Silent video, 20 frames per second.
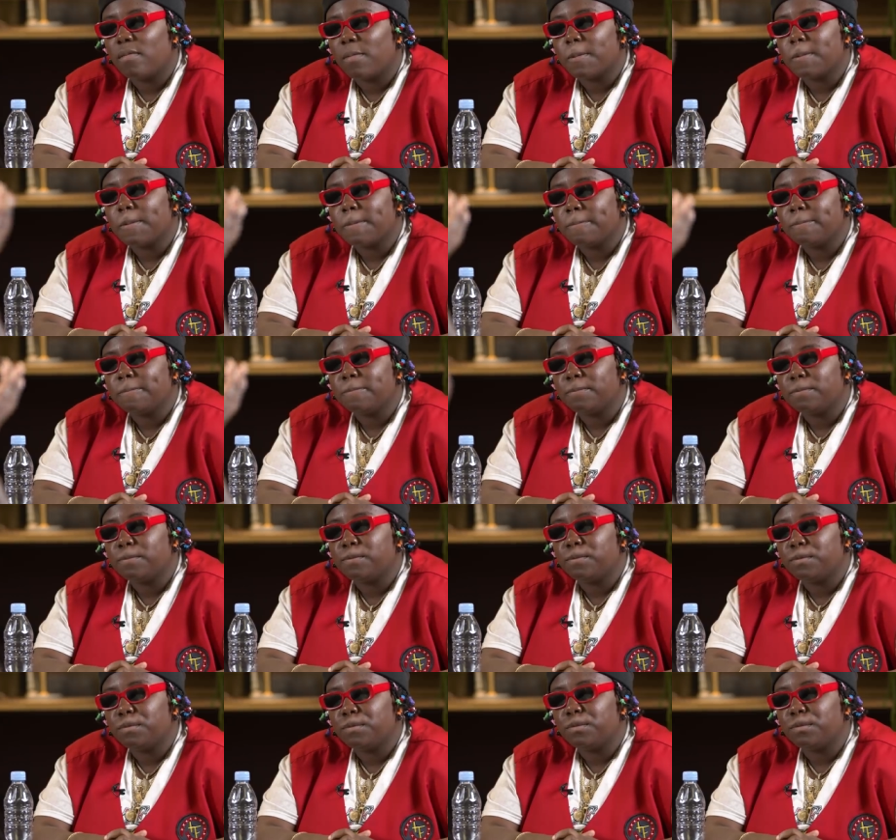Ghanaian jollof
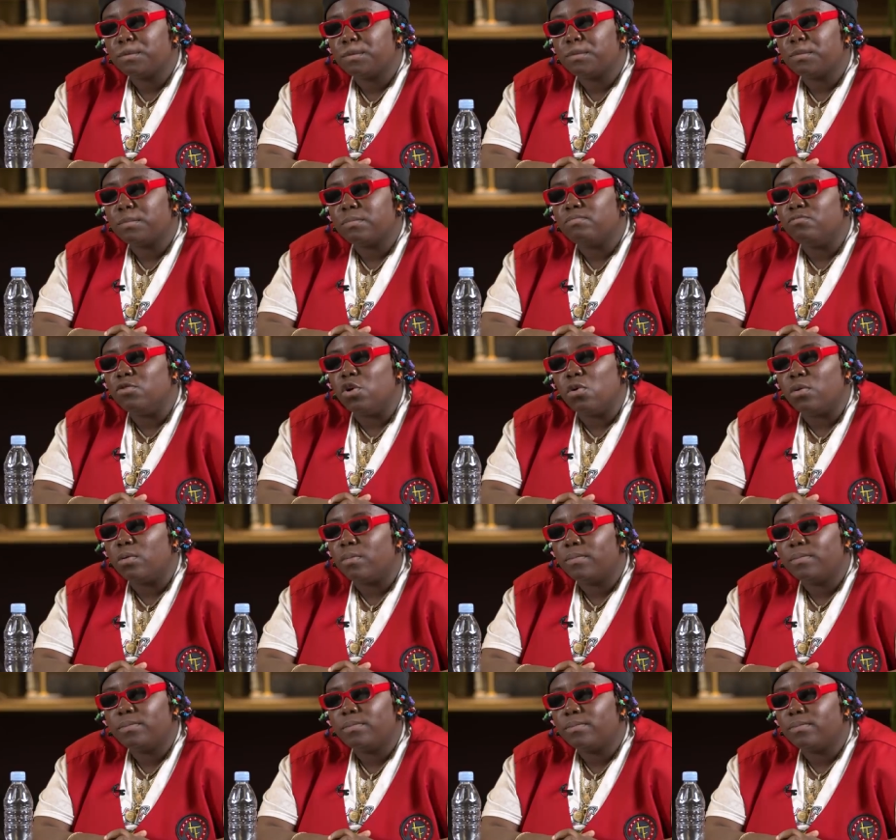tastes like jollof. No,
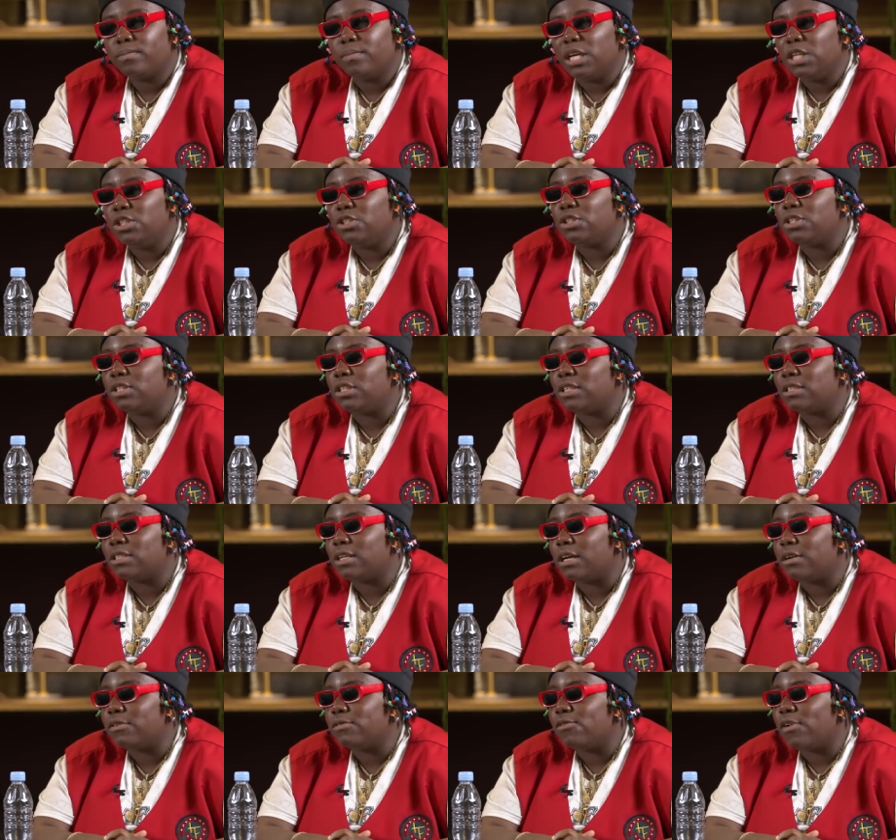it just tastes
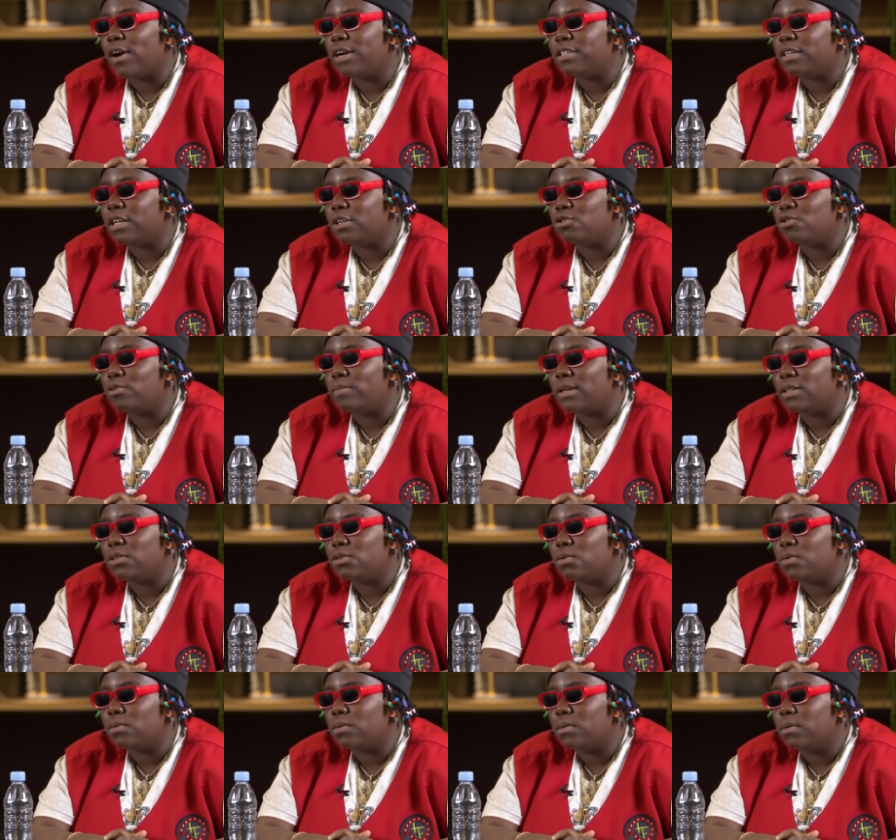like rice and
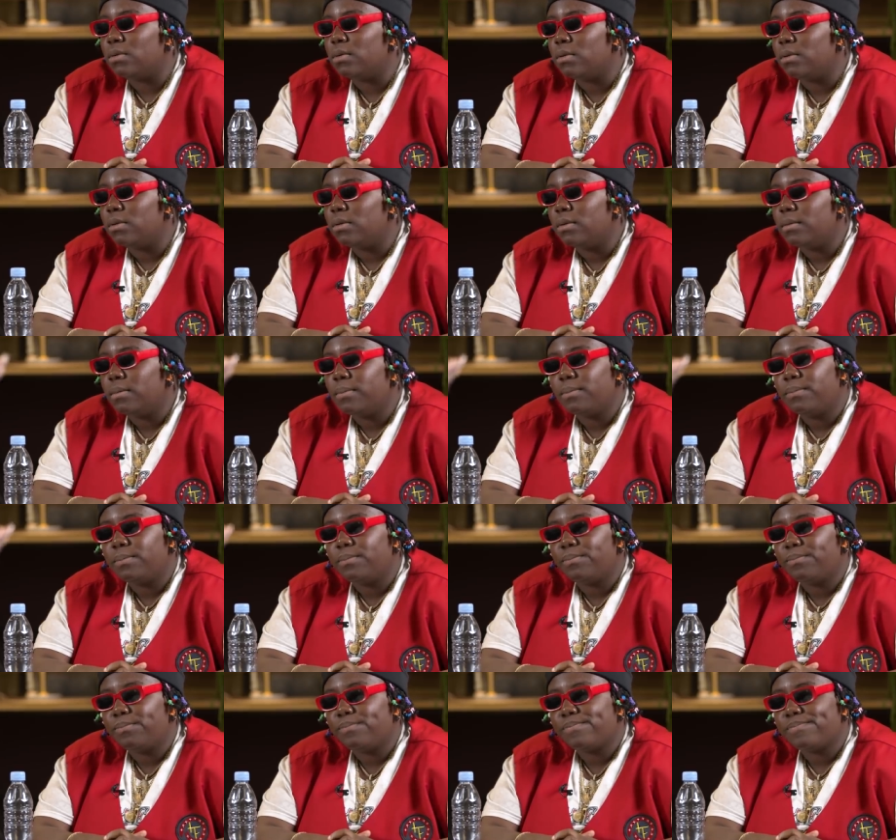tomato.
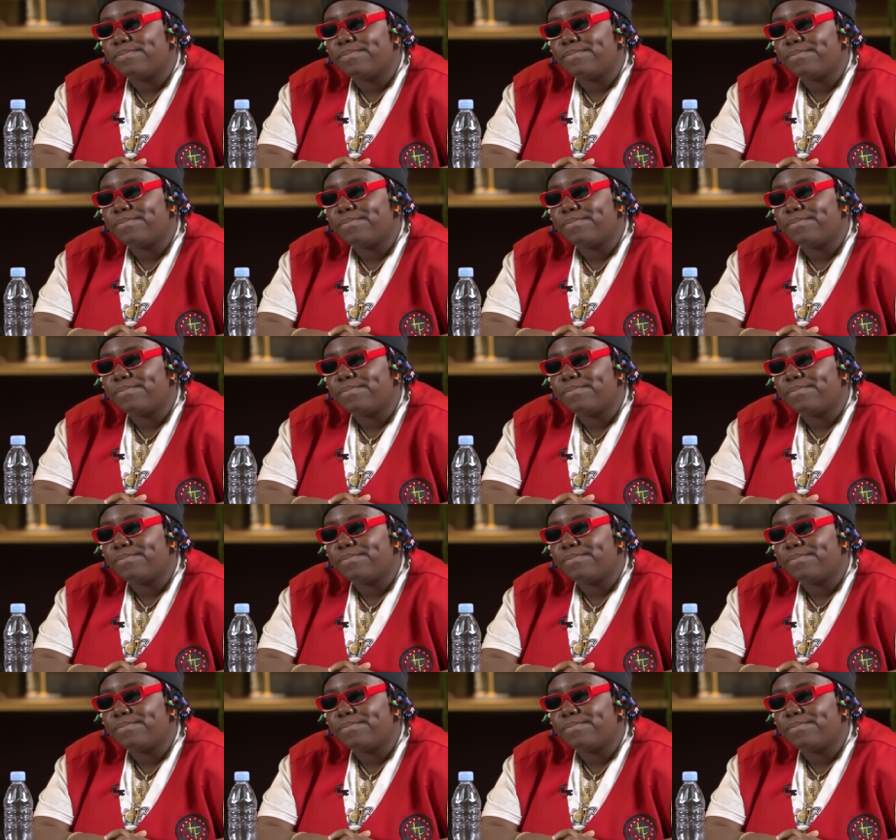But I